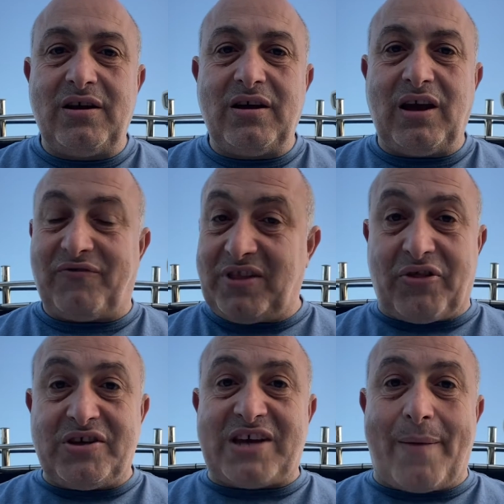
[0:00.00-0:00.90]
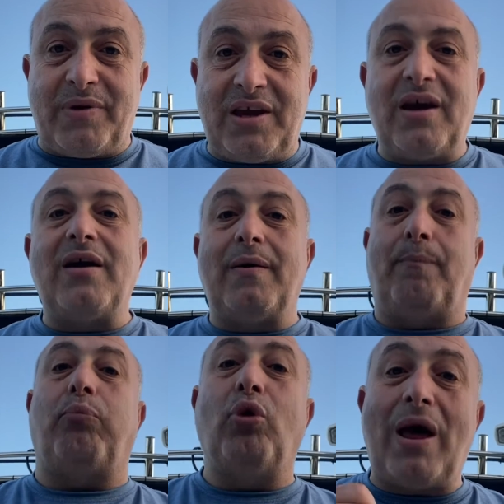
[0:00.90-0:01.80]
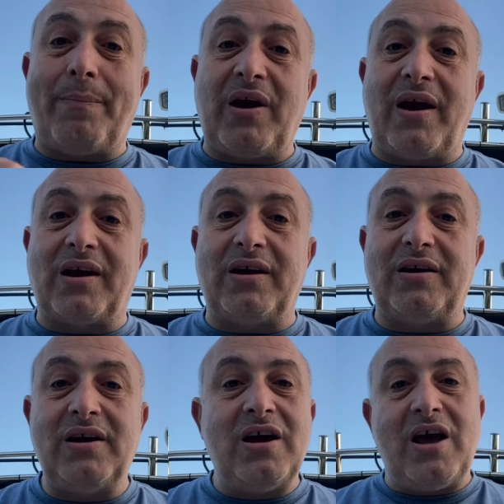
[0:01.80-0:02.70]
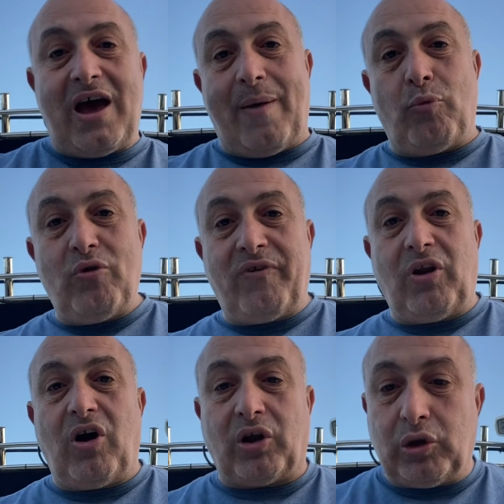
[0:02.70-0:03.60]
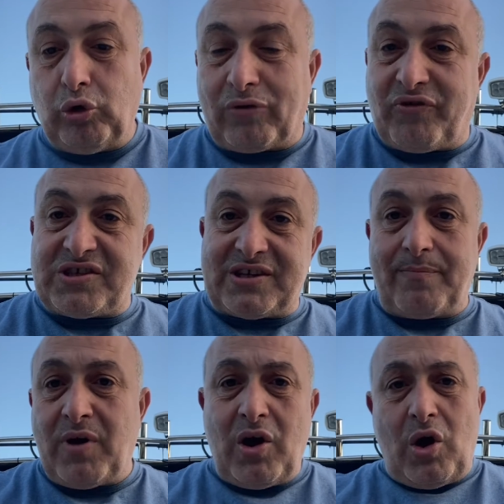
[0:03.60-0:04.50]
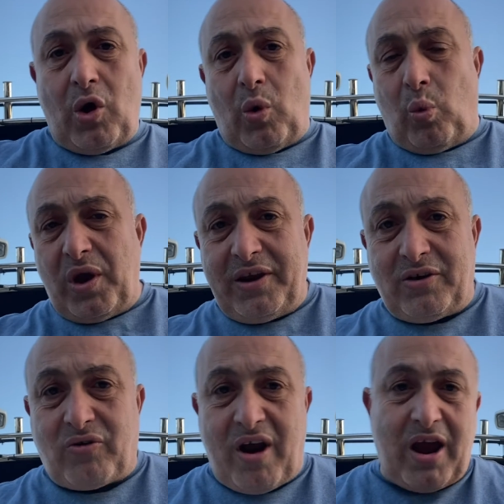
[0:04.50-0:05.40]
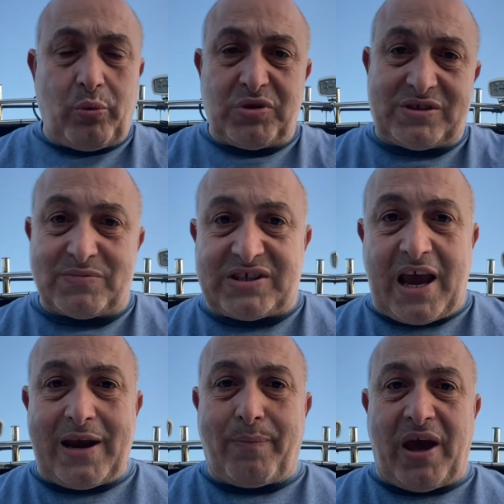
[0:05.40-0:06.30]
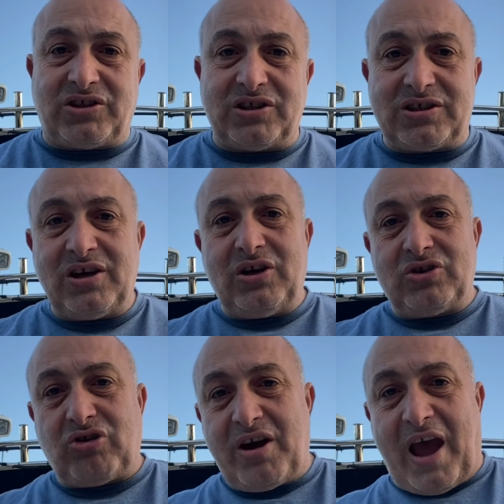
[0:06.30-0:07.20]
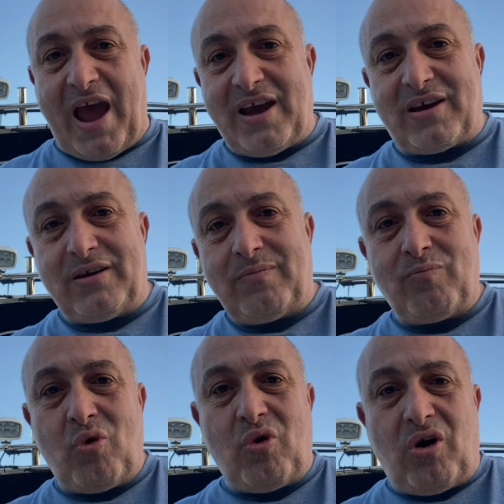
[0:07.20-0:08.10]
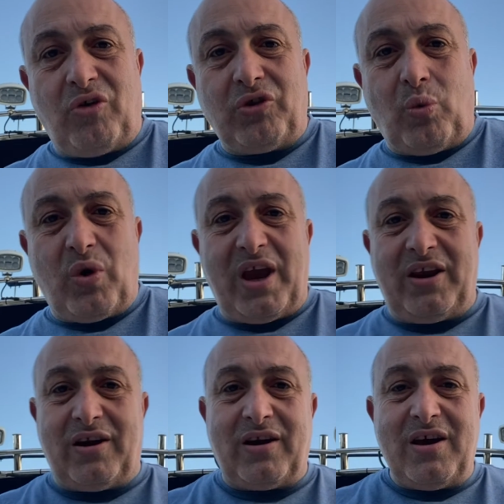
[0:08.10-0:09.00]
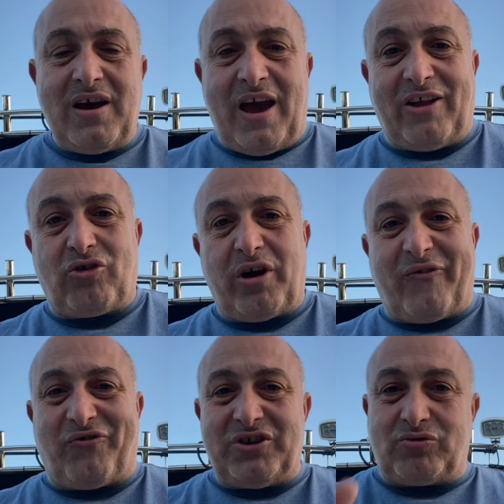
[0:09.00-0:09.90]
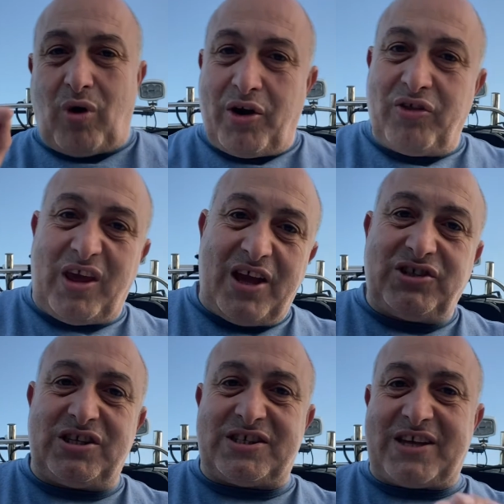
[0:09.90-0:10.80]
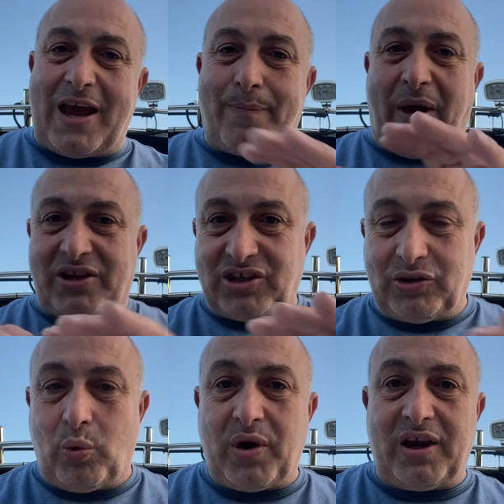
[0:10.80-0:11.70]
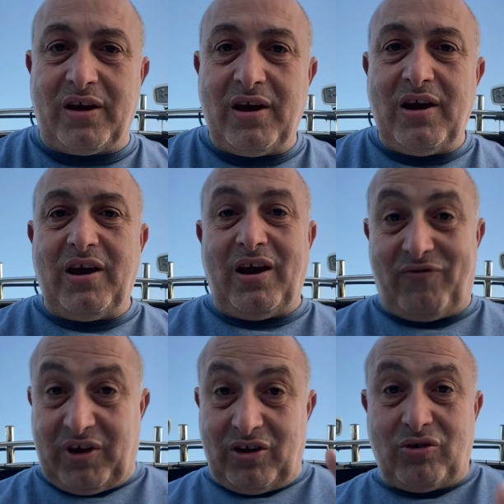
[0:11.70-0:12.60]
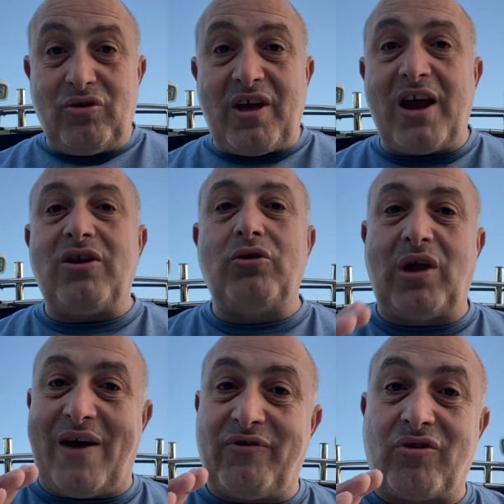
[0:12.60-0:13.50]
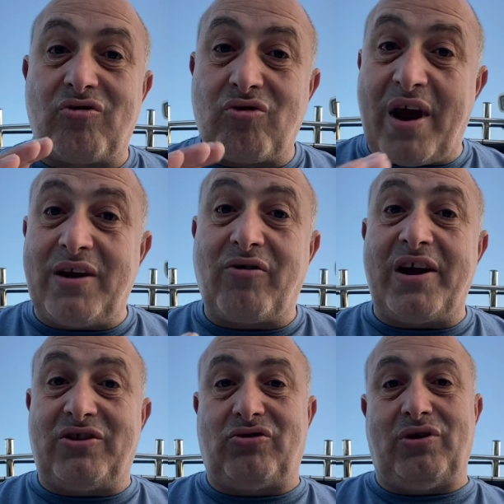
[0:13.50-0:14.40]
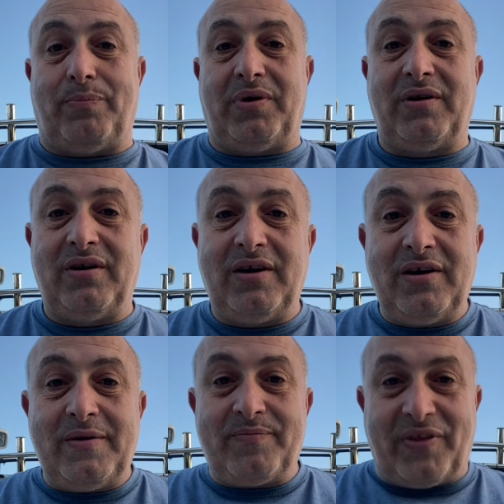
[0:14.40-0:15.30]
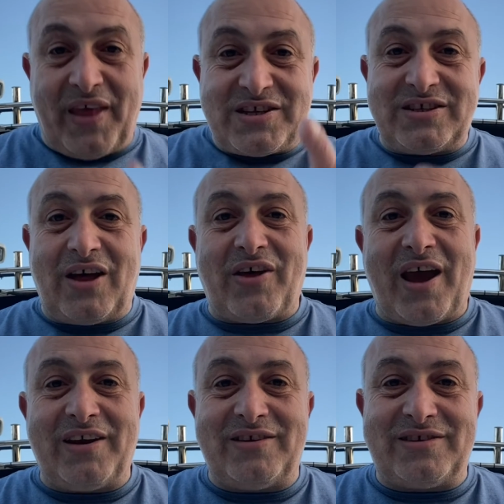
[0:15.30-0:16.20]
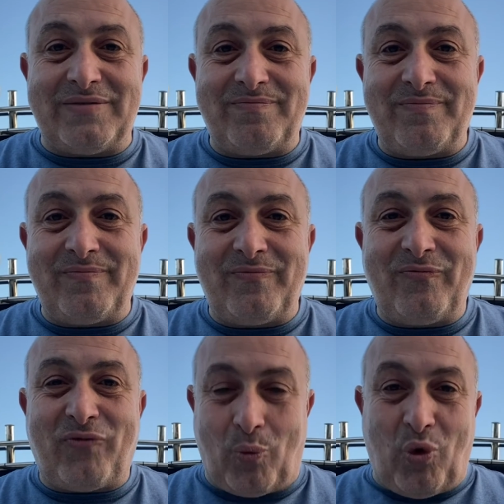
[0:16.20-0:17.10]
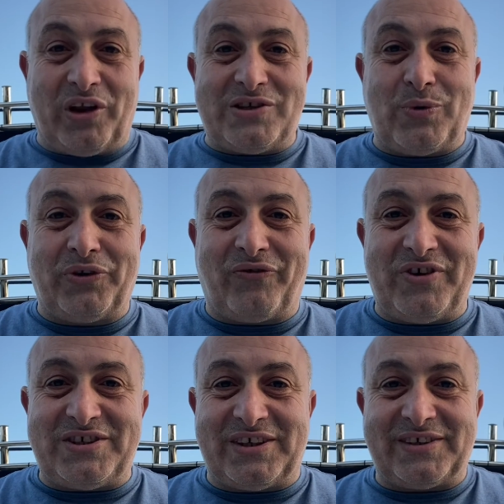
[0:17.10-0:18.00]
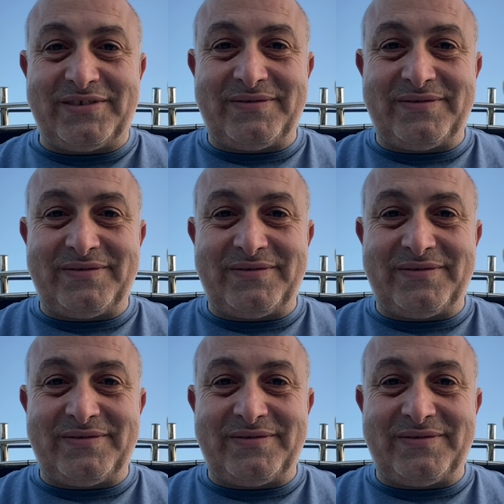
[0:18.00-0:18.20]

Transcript: If nothing's happening, pull up your anchor and move along. Look for some weeded ground with some sand patches. Try to anchor more on the weed and try to fish right on the edge of the sand patch and the weed. If you can do that, you'll have a great trip. And that's another handy tip from Wally's World of Fishing.